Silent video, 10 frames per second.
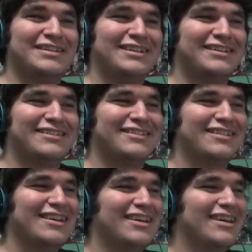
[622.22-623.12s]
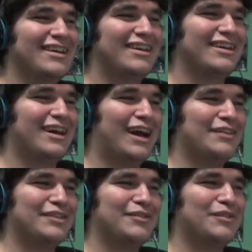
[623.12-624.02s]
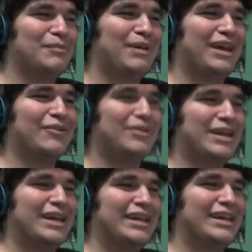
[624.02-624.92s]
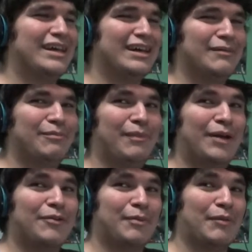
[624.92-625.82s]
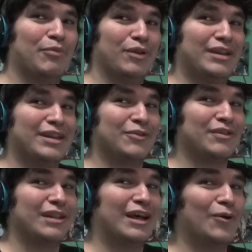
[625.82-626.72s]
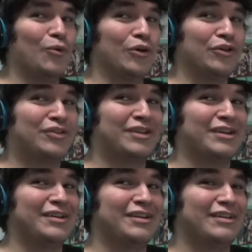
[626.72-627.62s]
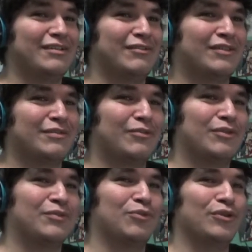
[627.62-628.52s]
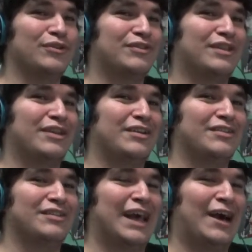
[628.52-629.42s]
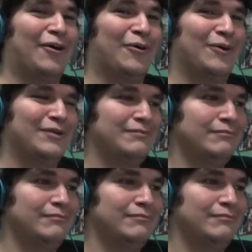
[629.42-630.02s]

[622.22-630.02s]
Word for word: By the way, Silver. I yeah. this is back when I. Uh, I have some news for you. What about? Was was worse than it is now.